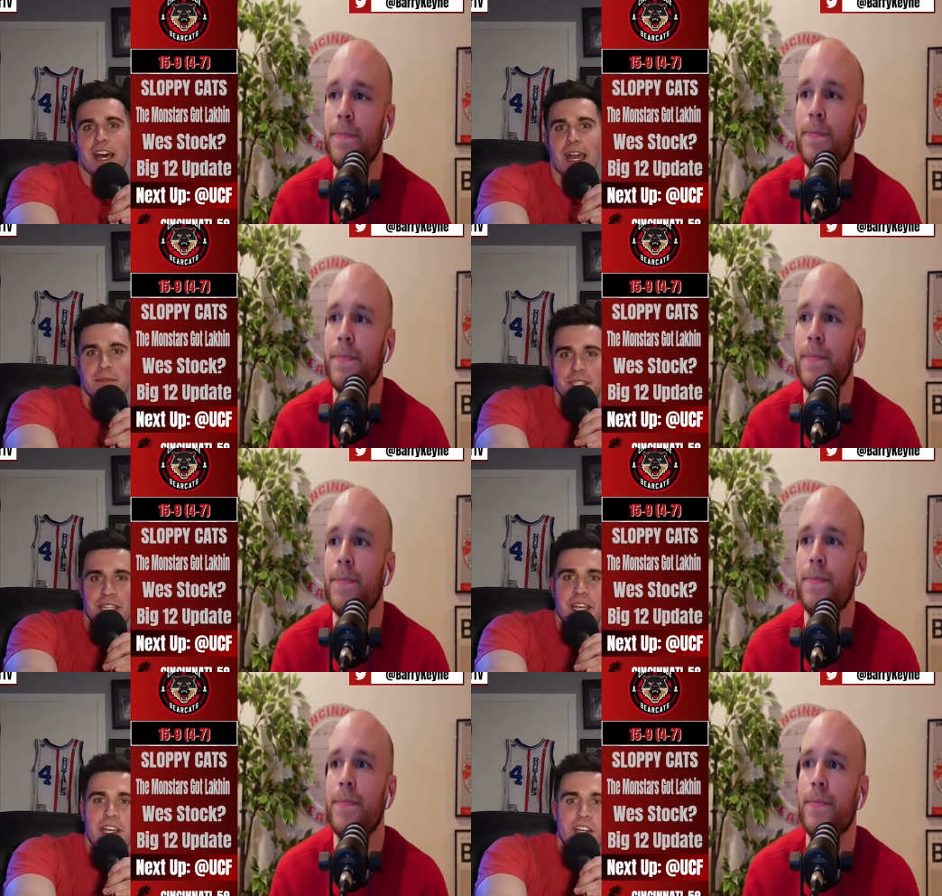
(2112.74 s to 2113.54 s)

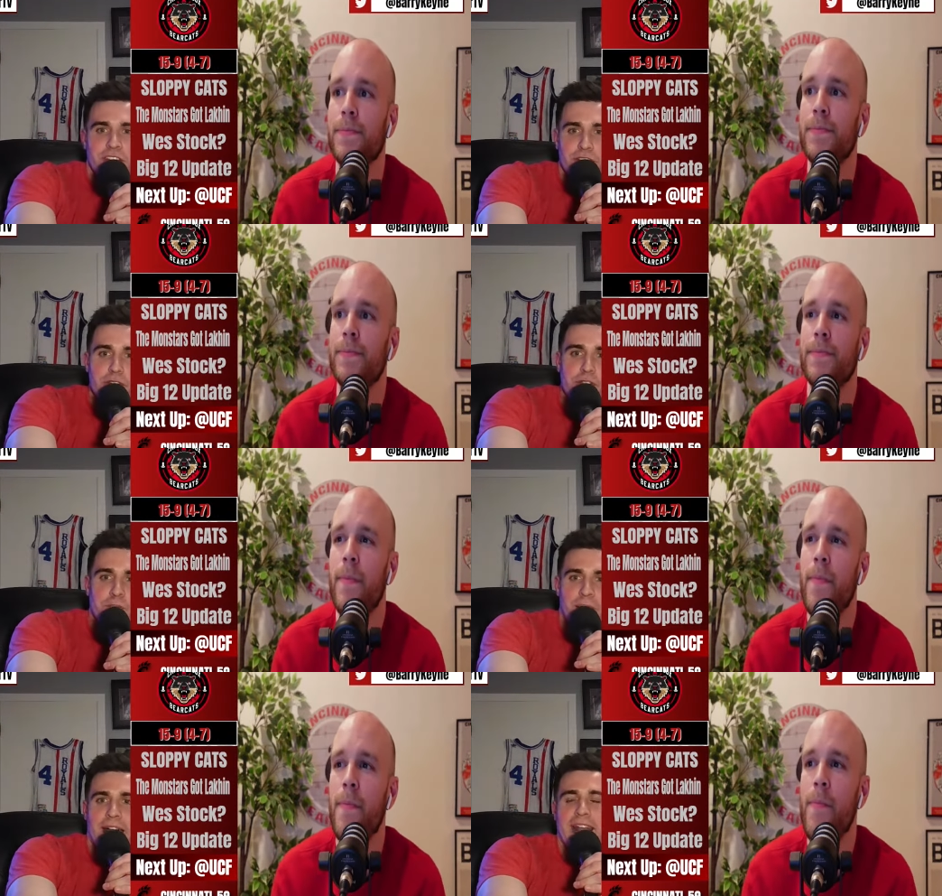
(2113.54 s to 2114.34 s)
Speaker 1: times,
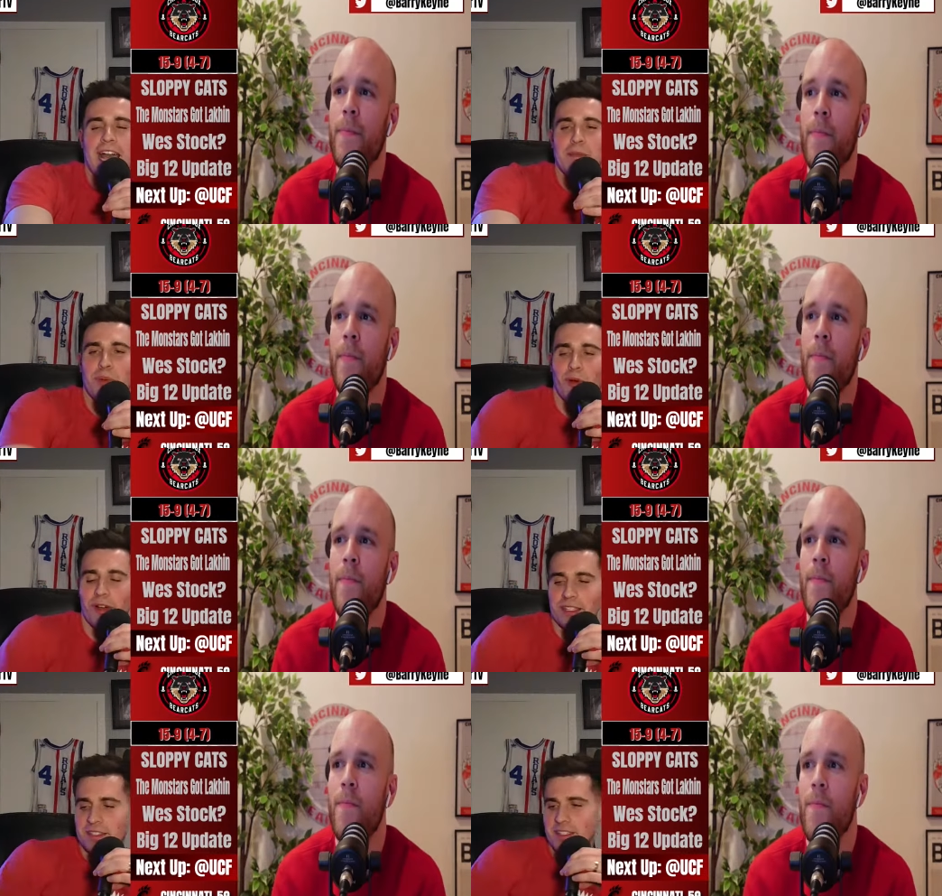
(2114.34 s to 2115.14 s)
lose by 9
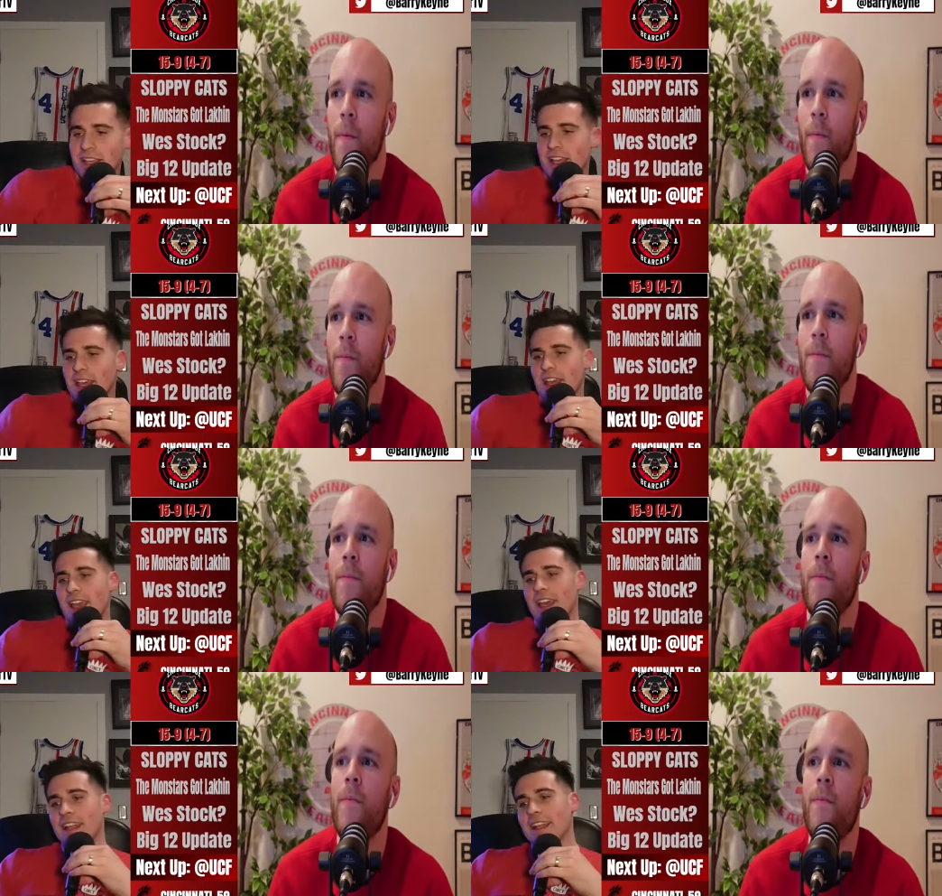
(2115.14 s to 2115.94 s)
points,
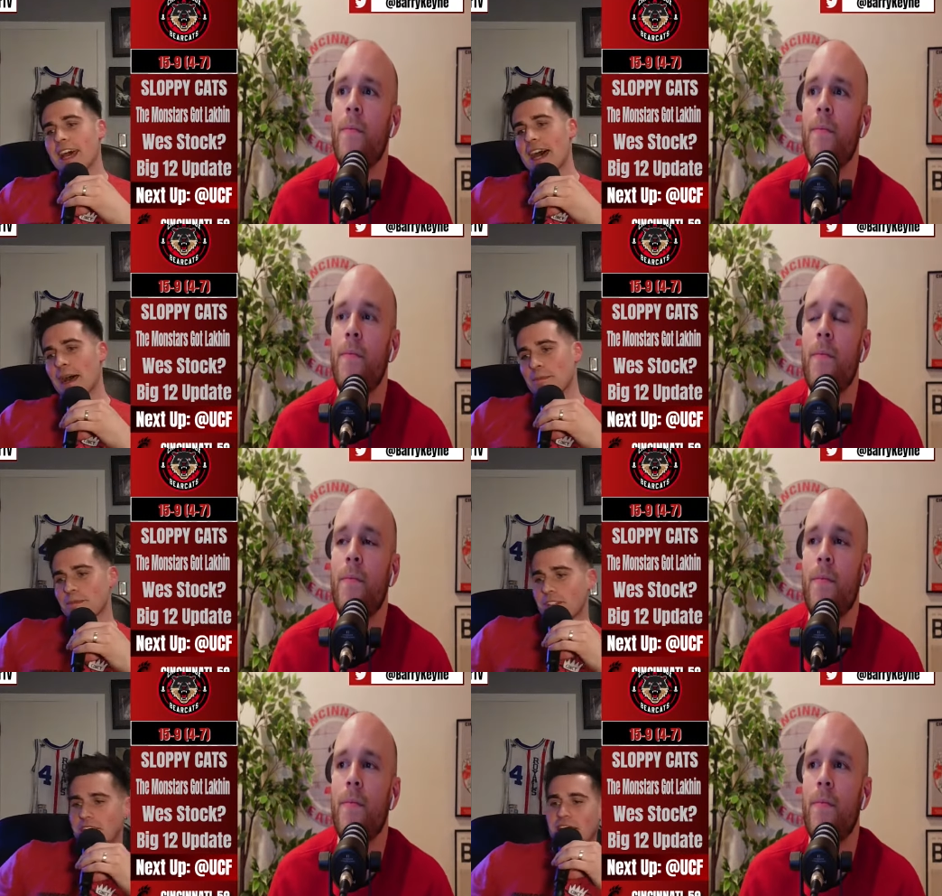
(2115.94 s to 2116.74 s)

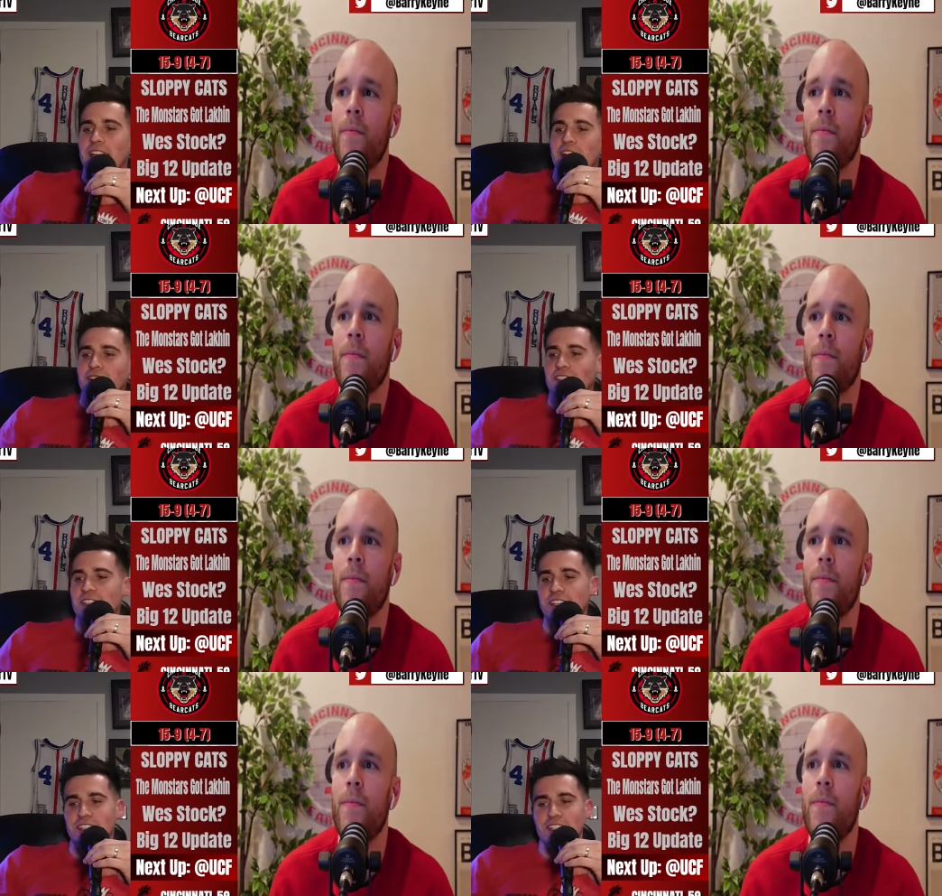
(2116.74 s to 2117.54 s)
and see their
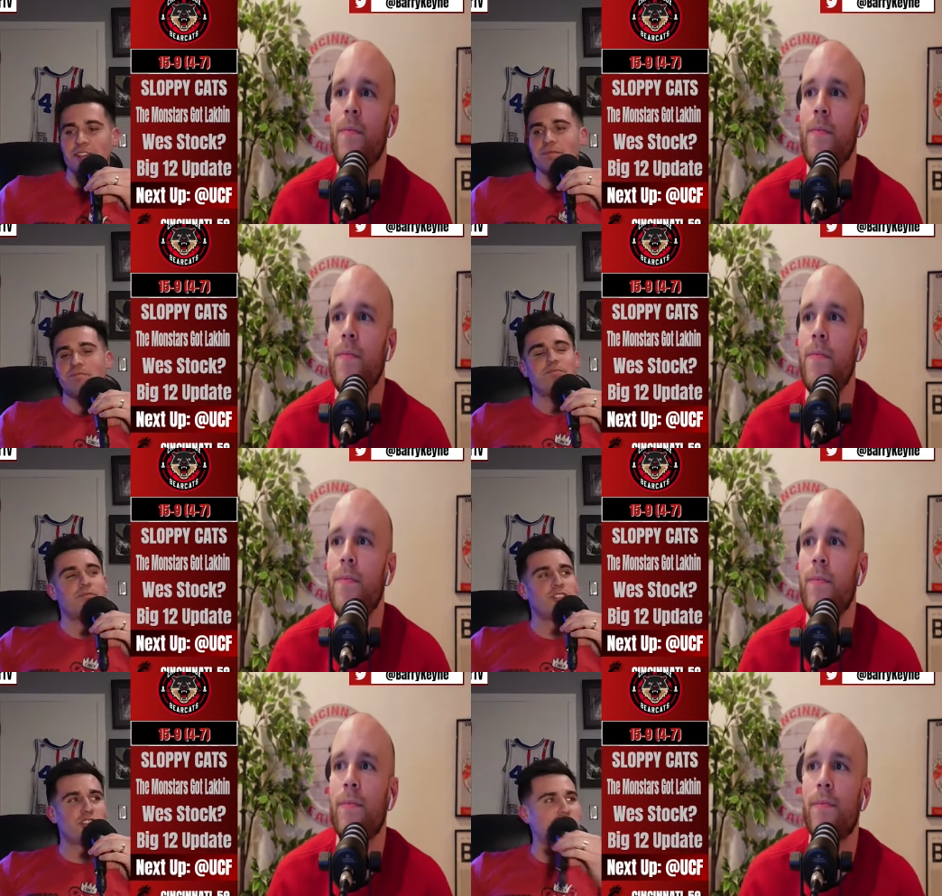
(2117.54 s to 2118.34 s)
season
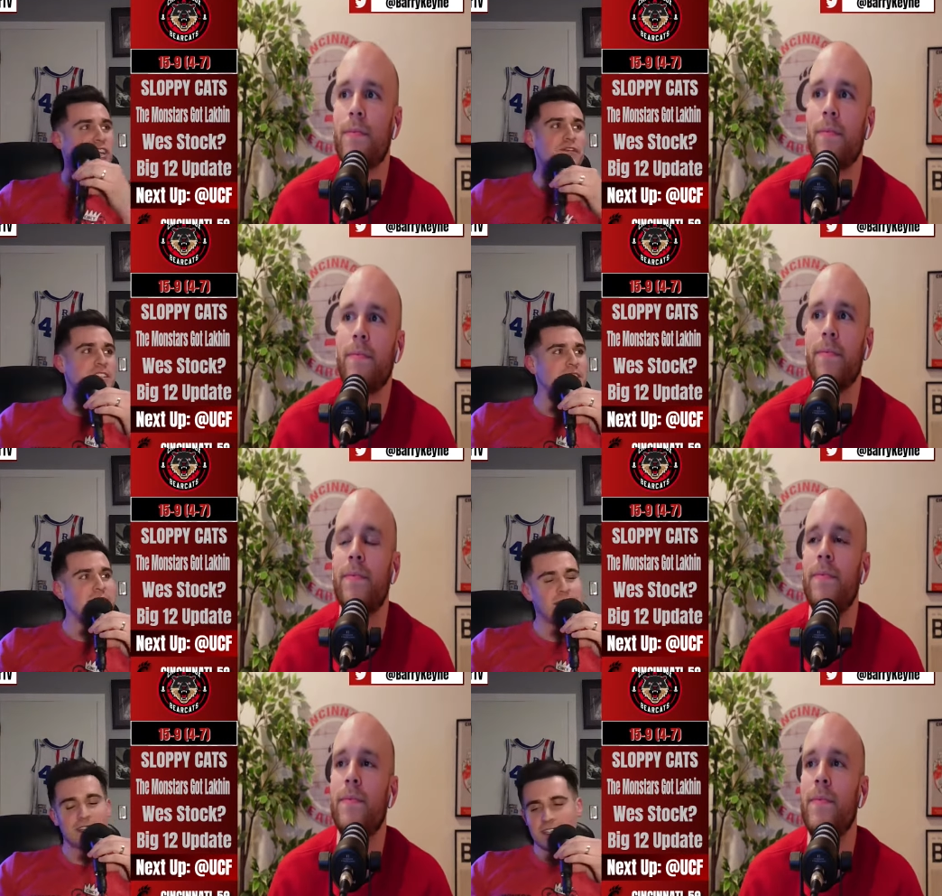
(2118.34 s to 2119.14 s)

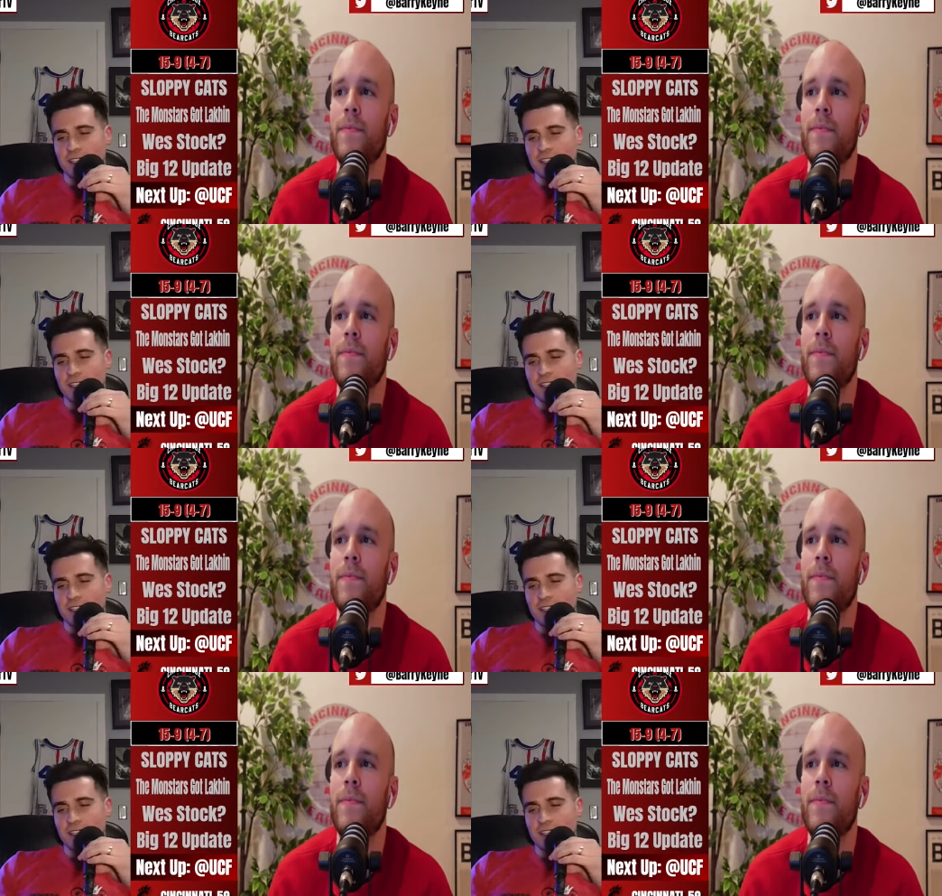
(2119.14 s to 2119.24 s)
shift